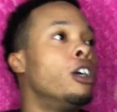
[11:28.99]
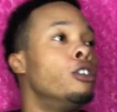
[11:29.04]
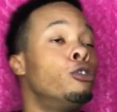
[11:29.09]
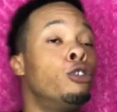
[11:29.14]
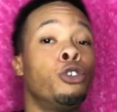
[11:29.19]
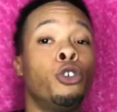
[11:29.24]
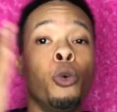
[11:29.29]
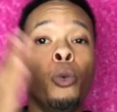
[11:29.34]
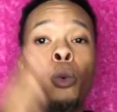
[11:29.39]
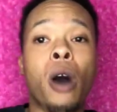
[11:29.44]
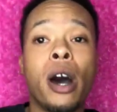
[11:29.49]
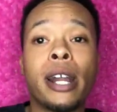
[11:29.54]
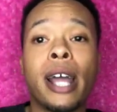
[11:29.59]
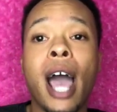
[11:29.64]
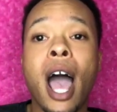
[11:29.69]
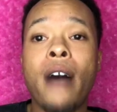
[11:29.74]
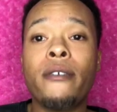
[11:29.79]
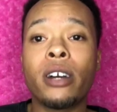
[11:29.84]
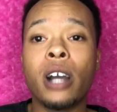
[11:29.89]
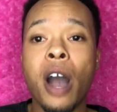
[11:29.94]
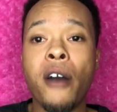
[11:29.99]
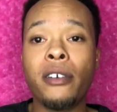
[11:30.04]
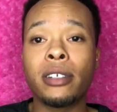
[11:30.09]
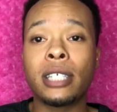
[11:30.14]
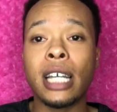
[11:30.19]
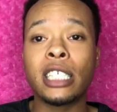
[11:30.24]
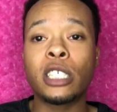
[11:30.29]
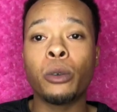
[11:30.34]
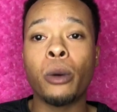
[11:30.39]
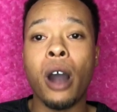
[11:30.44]
Do you want to have a
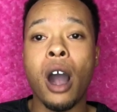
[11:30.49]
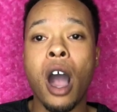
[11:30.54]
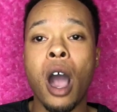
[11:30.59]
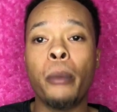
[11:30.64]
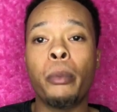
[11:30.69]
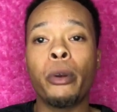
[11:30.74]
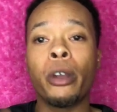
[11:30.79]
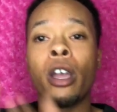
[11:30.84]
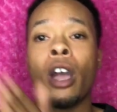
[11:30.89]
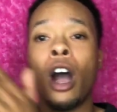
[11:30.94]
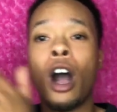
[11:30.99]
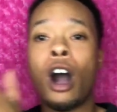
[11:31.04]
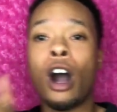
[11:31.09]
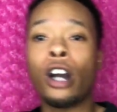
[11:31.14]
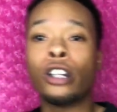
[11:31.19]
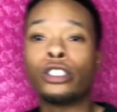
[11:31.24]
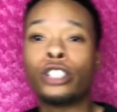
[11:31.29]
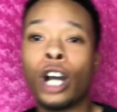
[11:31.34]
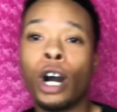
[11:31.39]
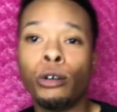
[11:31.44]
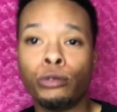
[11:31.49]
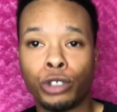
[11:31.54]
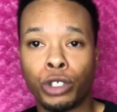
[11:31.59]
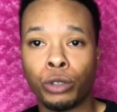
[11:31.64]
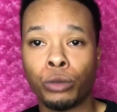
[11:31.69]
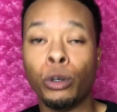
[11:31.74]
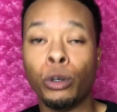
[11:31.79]
conversation with Aubrey or don't you?